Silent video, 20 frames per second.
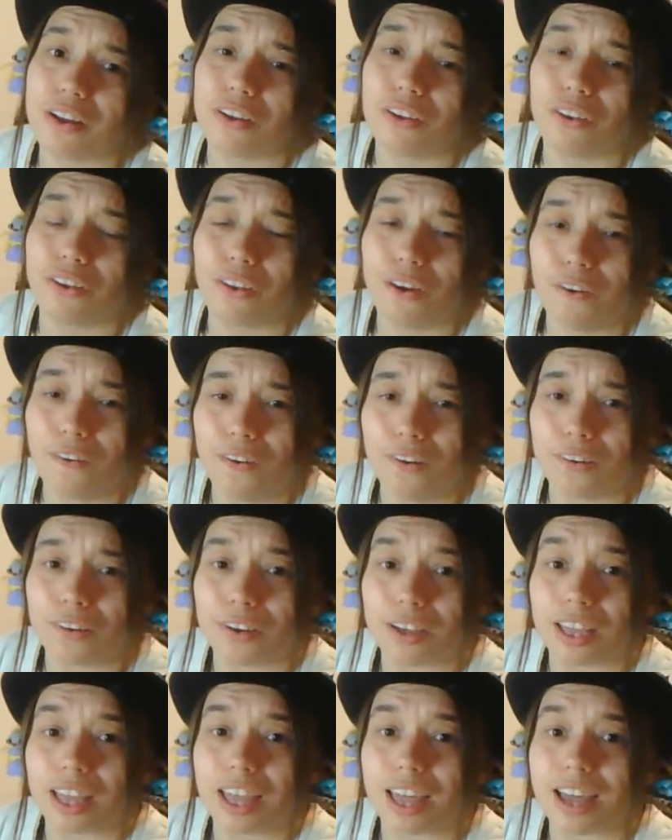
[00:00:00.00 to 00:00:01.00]

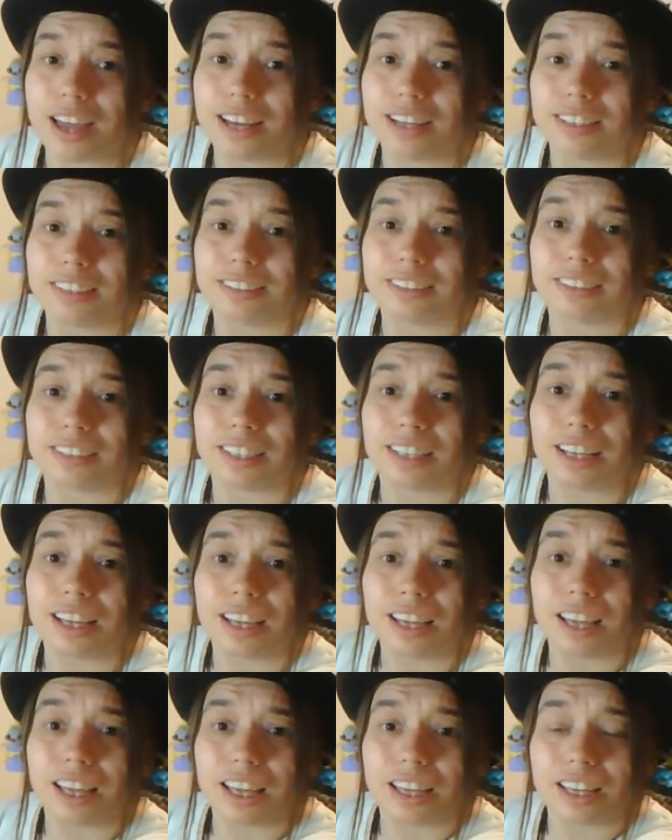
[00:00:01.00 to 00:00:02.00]
long and,
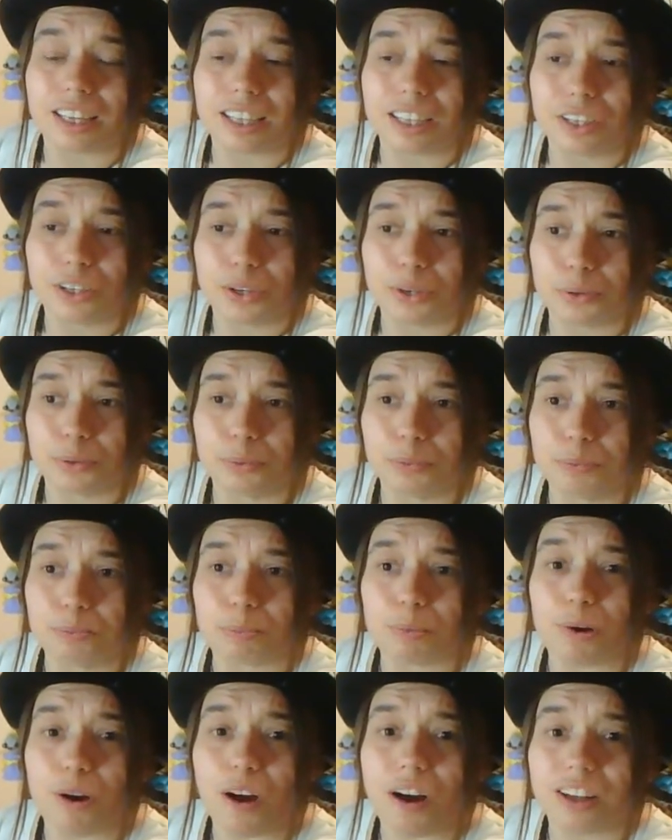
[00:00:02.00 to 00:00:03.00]

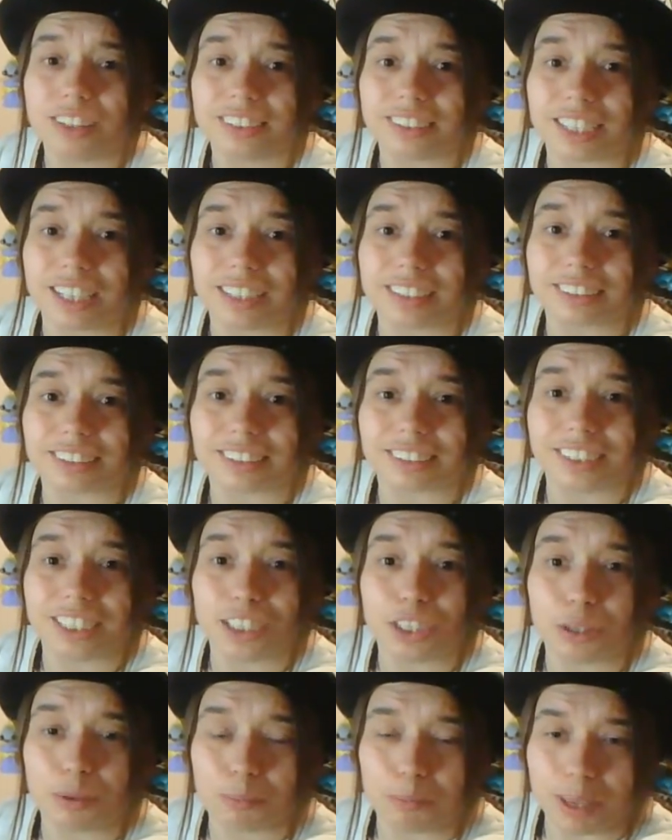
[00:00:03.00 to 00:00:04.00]
process,
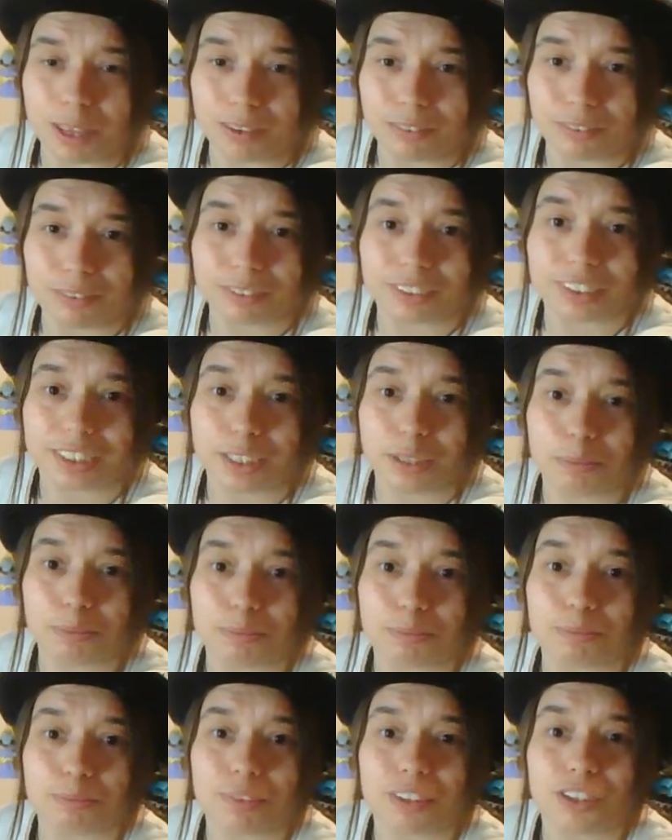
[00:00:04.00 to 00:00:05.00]
and you may
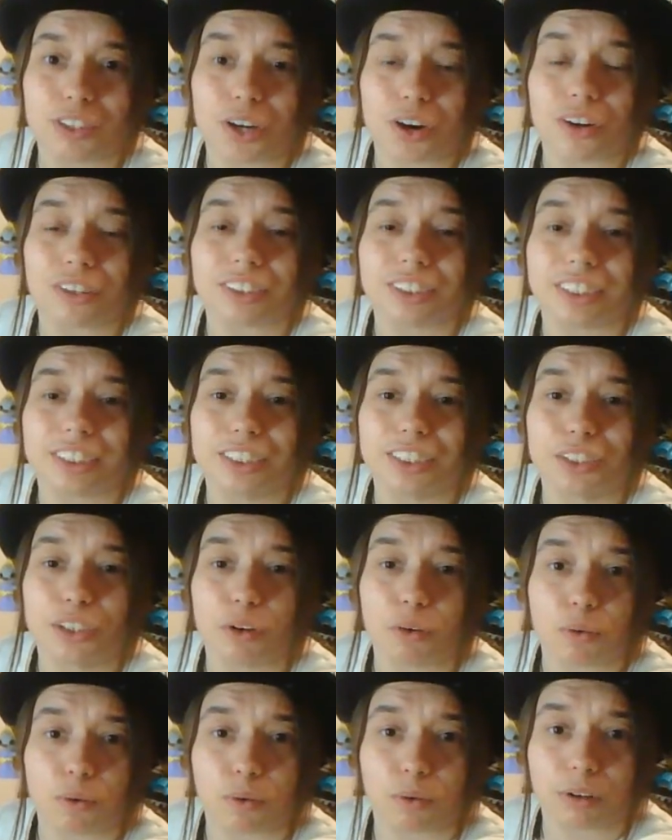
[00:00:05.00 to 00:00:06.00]
seem daunted
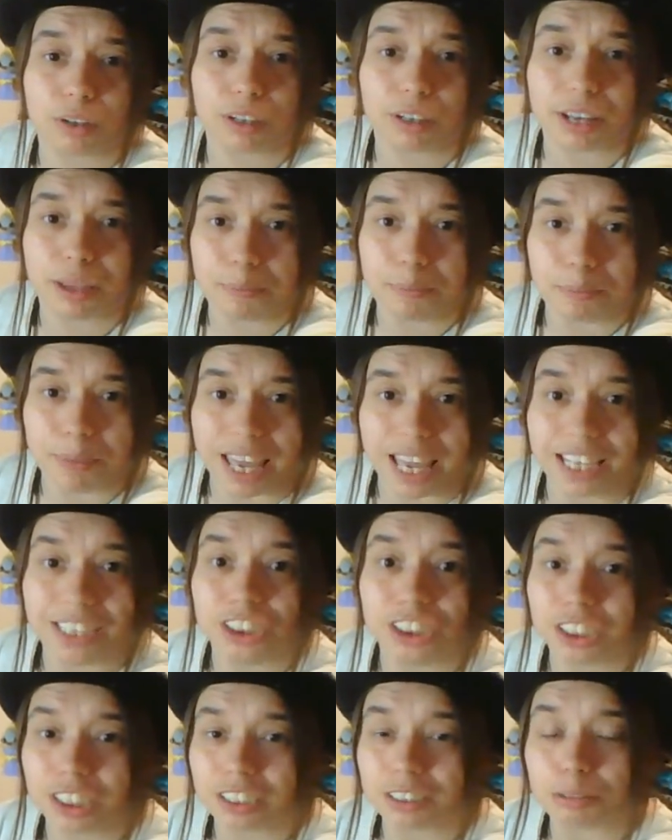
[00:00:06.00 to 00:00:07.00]
or
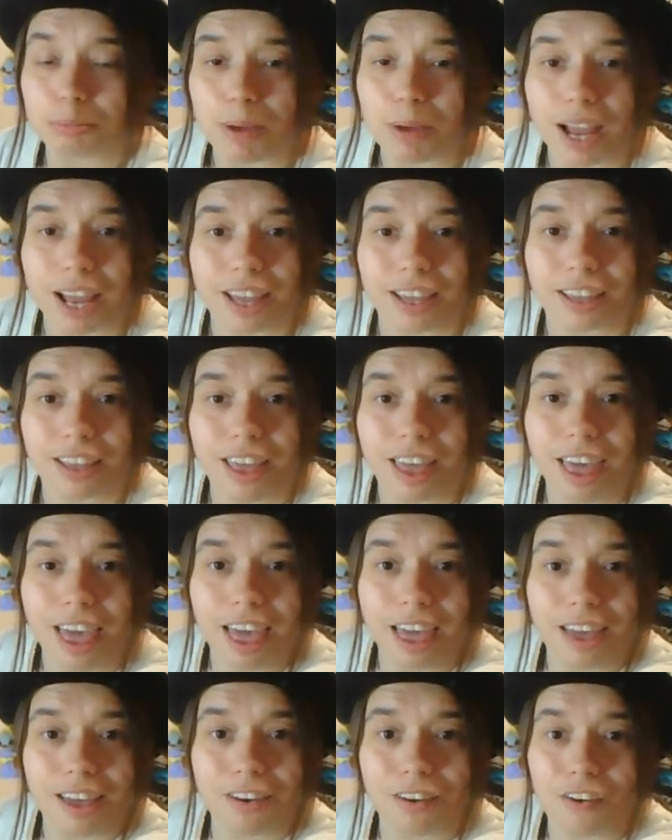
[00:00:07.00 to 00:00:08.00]
impatient by
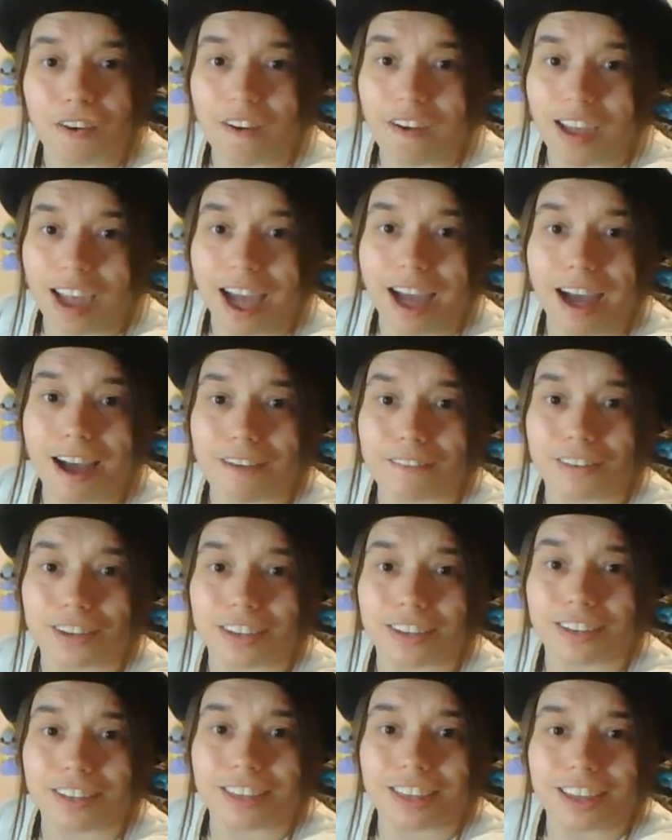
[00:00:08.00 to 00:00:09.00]
not
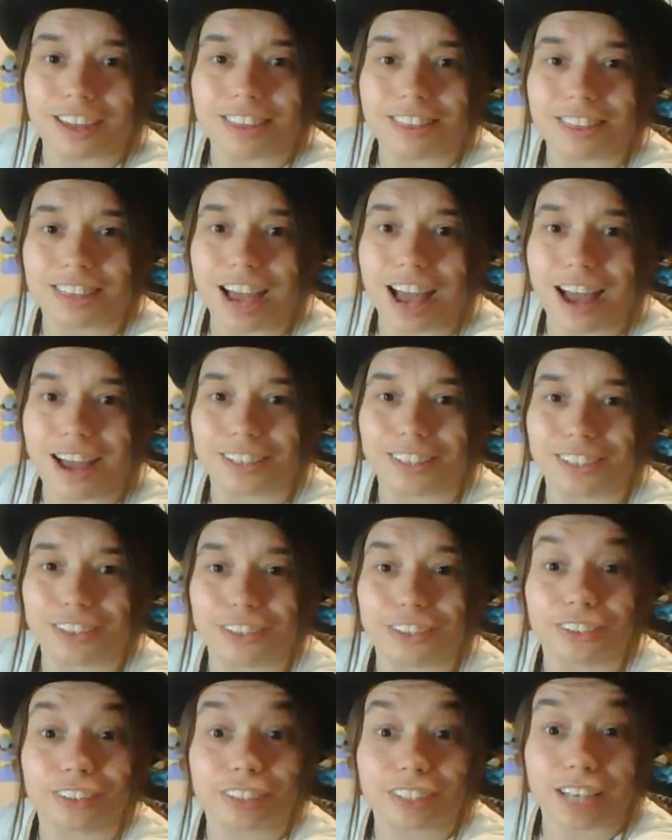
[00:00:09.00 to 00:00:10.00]
having that,
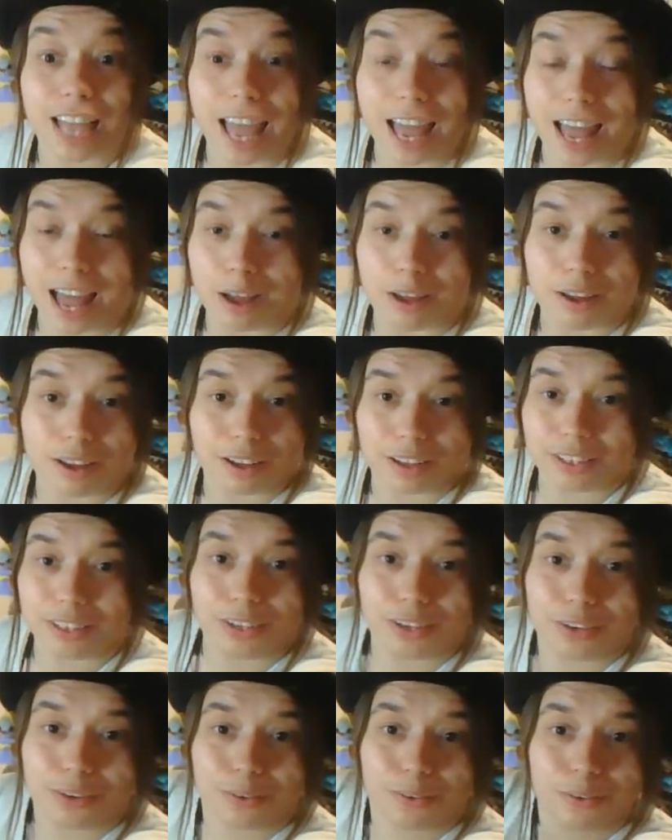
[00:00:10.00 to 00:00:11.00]
dream
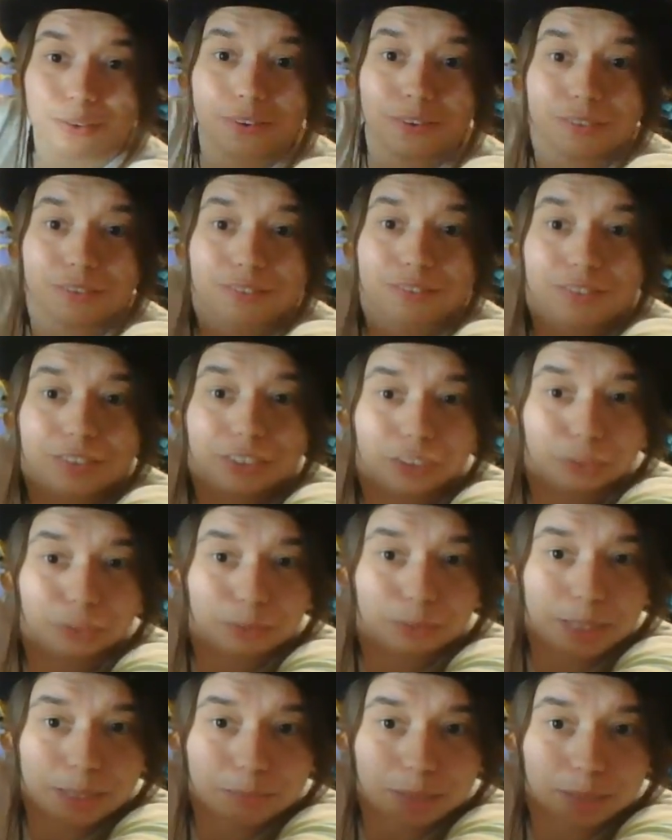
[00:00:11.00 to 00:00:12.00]
come true,
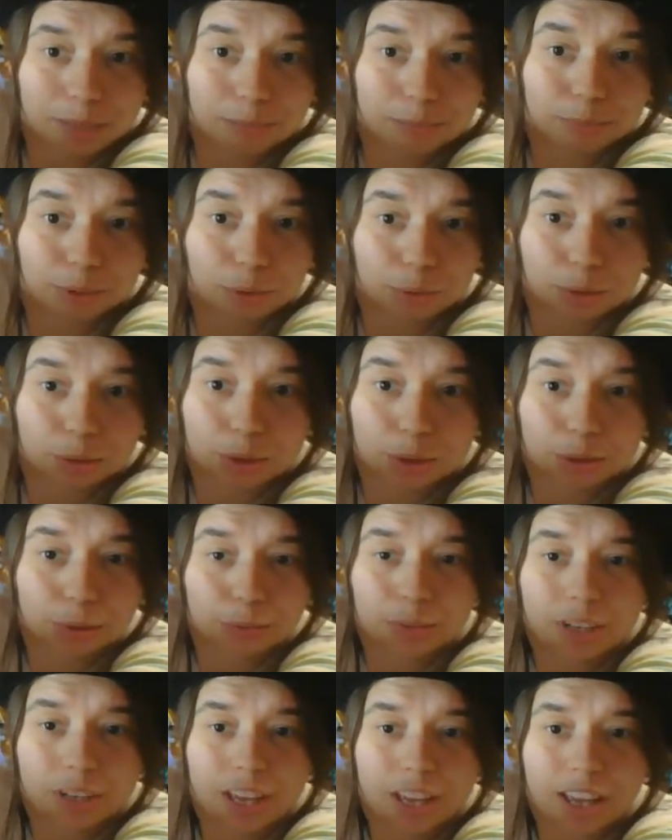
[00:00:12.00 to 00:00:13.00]
dream come true